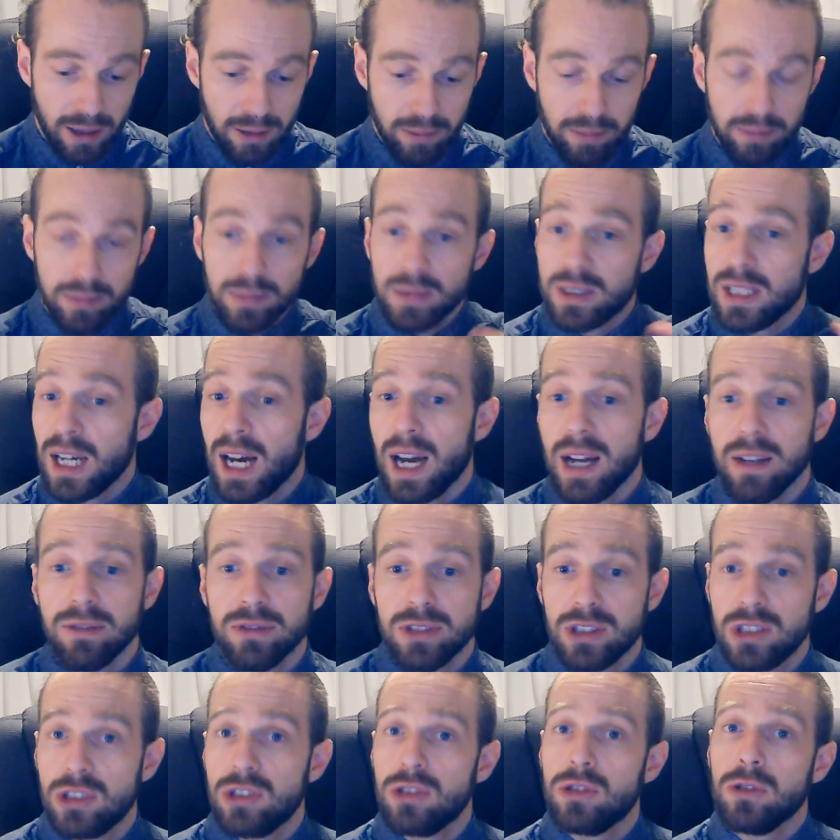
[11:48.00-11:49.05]
dives
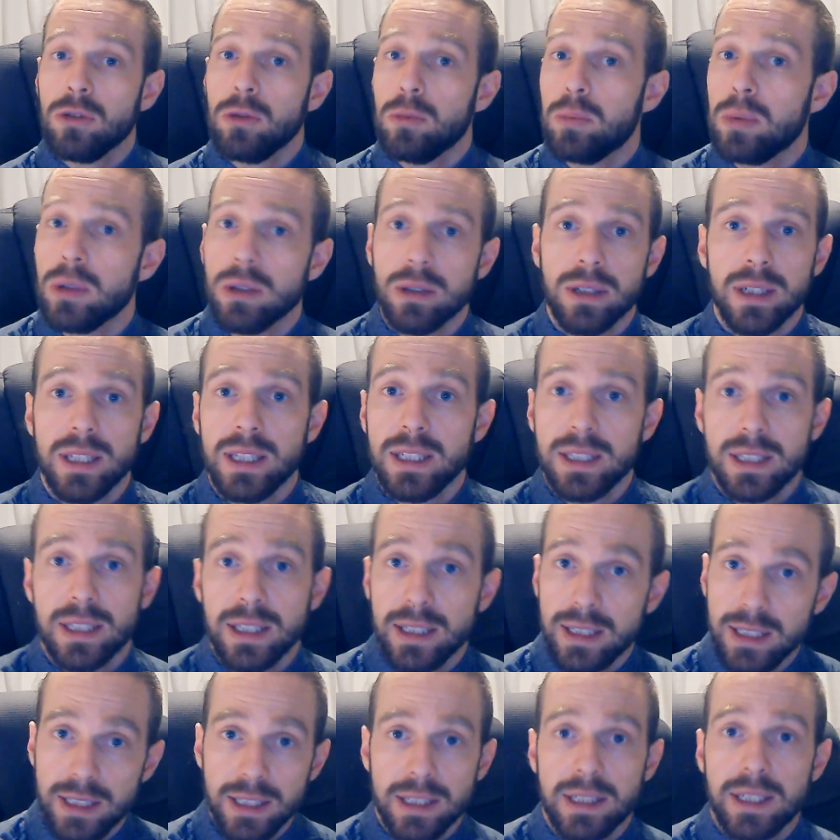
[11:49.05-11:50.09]
super into
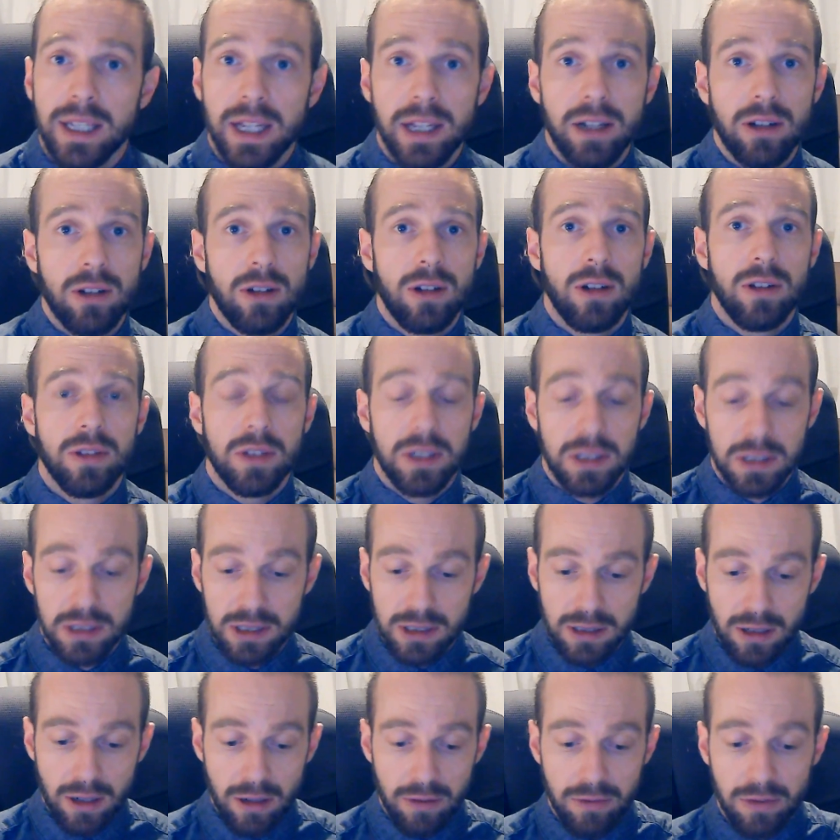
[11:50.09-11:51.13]
detail on this
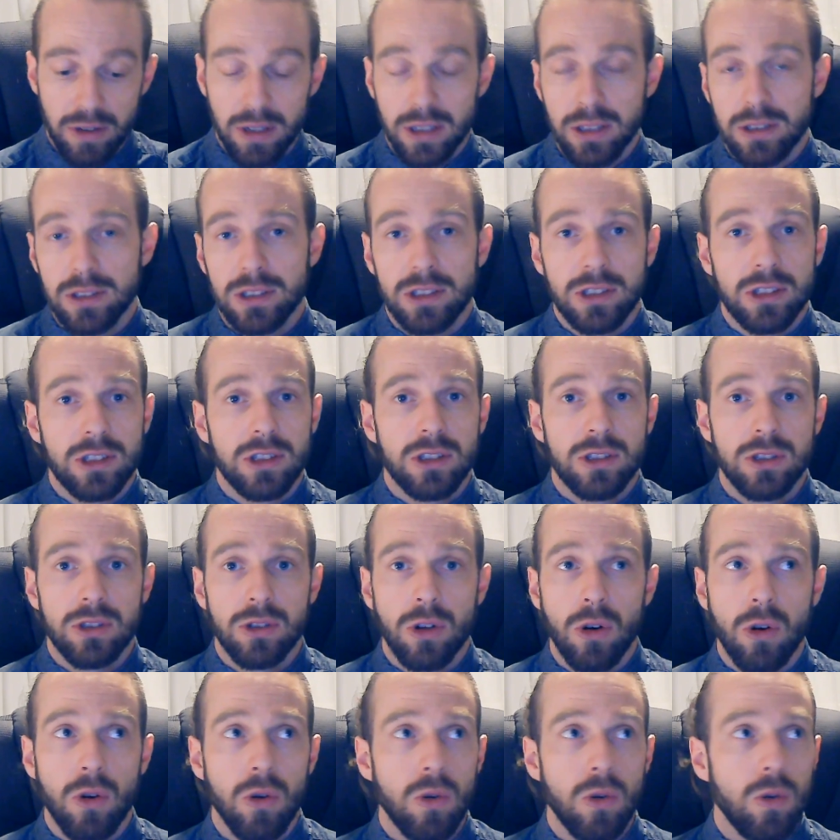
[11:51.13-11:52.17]
stuff, and it's
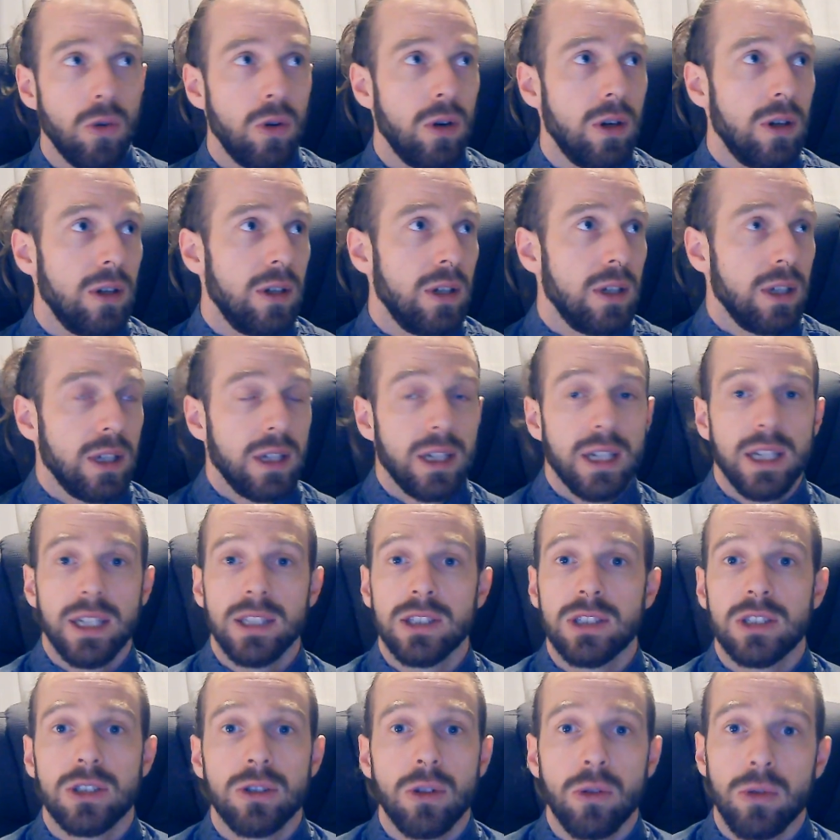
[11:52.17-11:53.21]
so
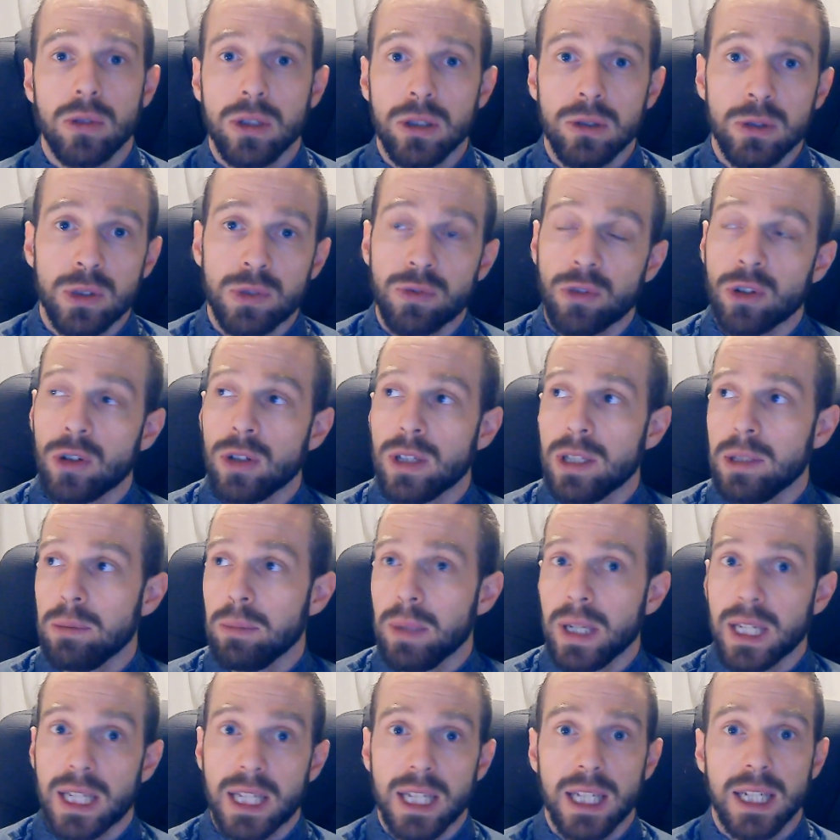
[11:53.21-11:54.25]
useful in
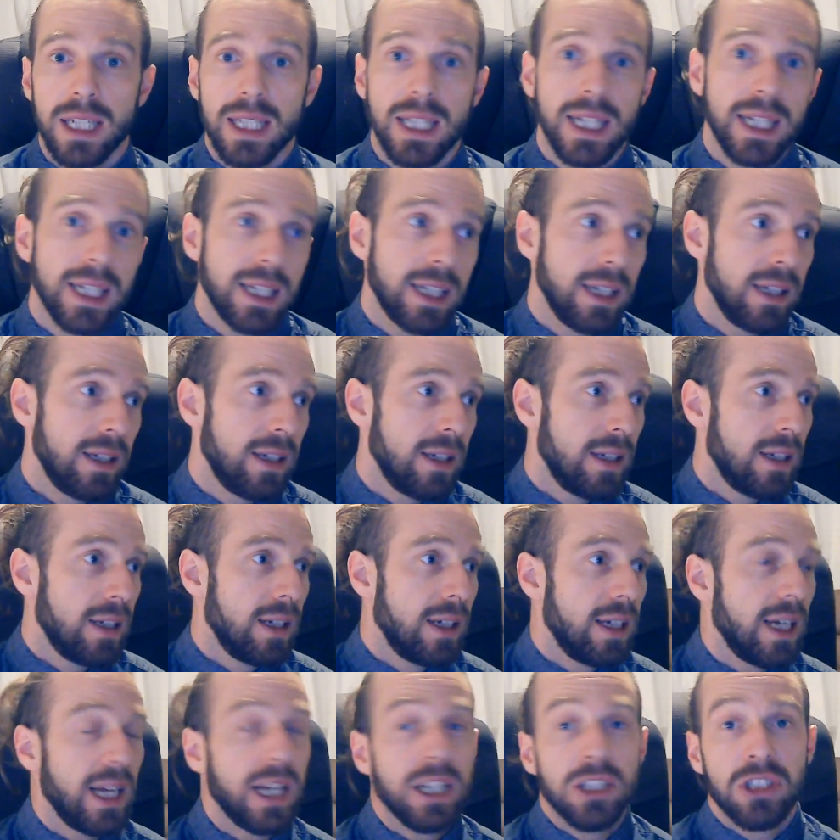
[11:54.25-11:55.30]
making like
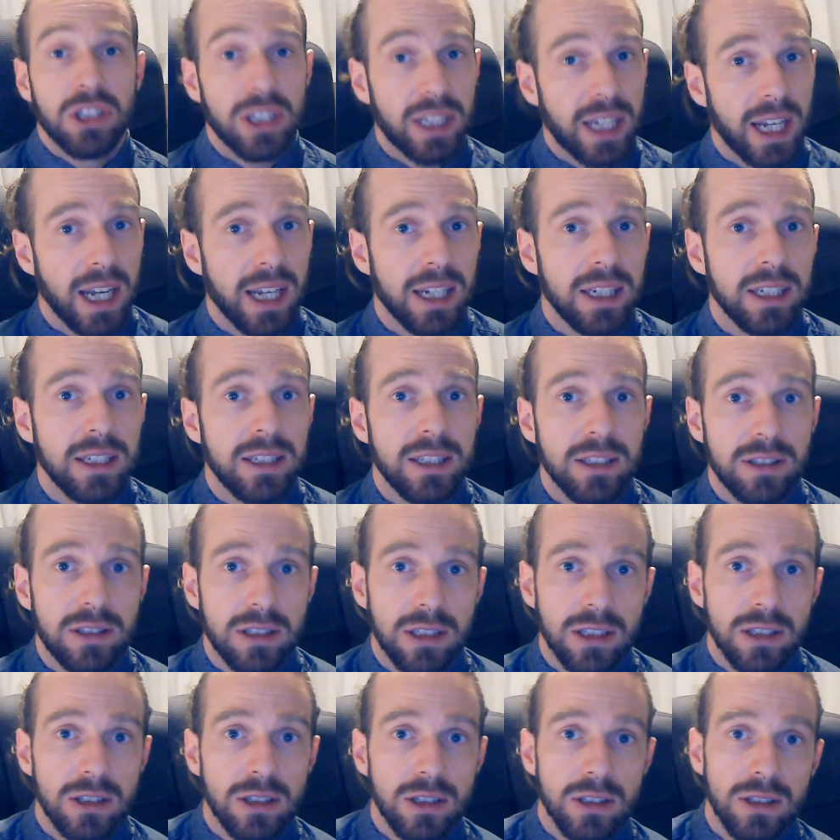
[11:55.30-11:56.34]
educated
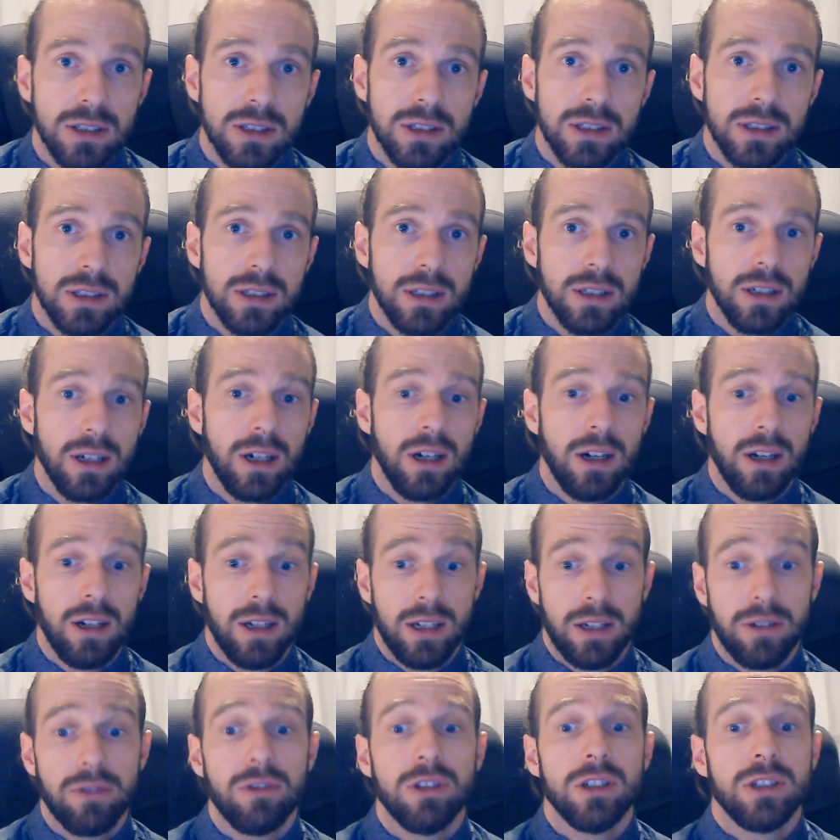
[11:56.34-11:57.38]
decisions
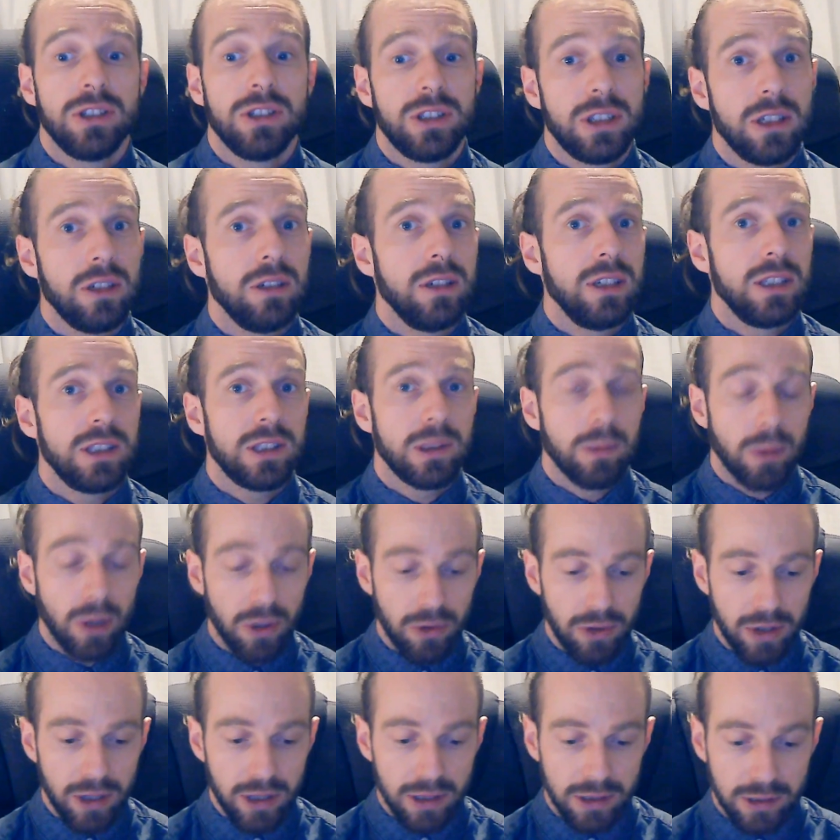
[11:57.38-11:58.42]
if you're serious about
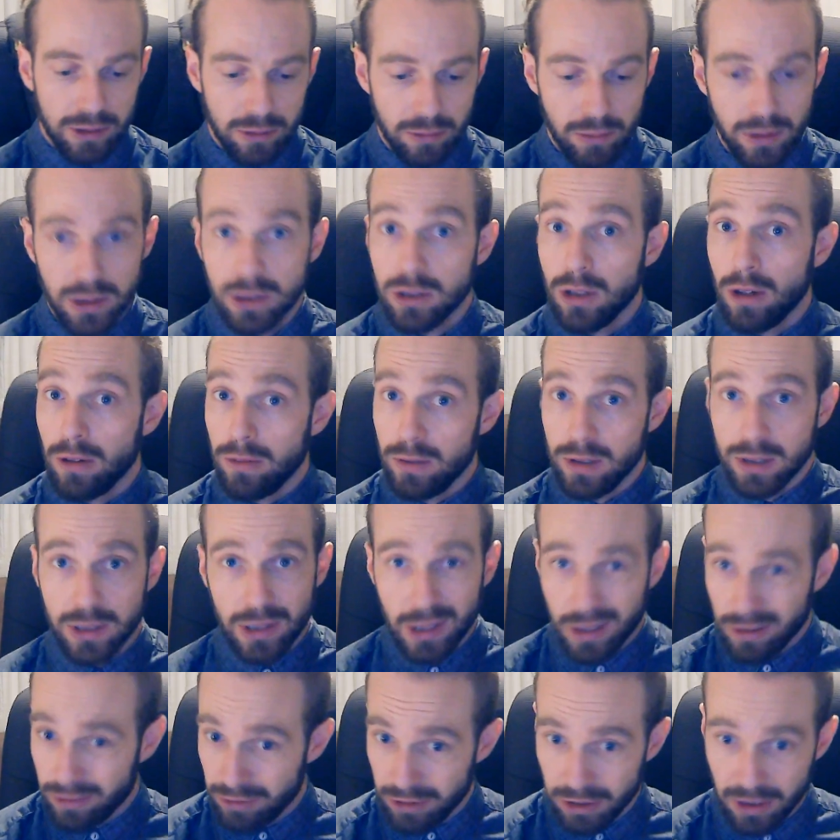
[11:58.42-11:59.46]
this, which obviously
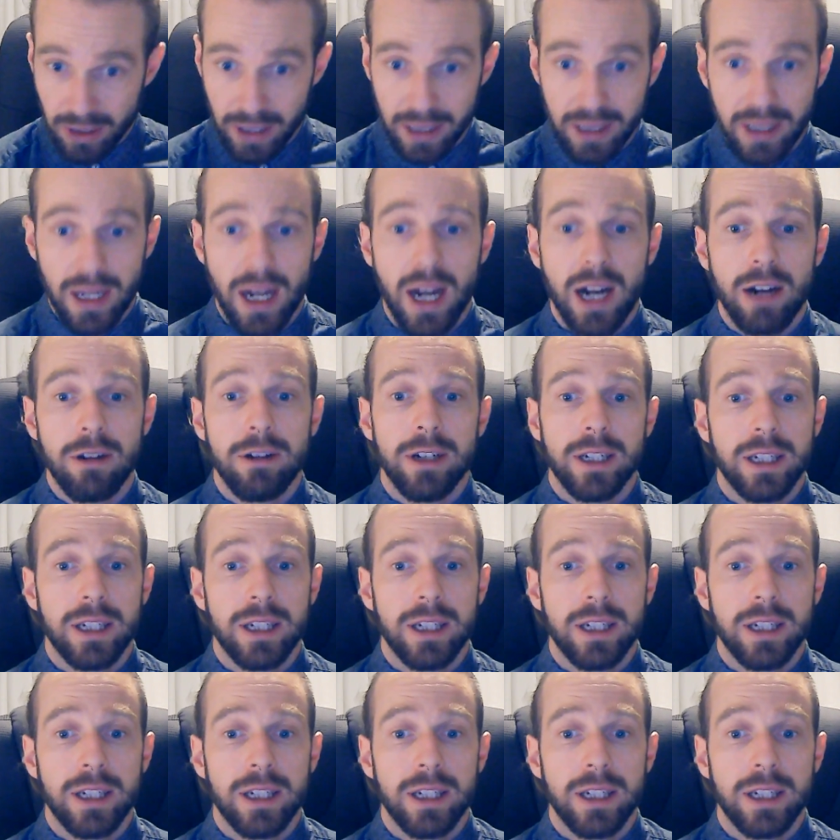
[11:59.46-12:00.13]
if you're like hiring an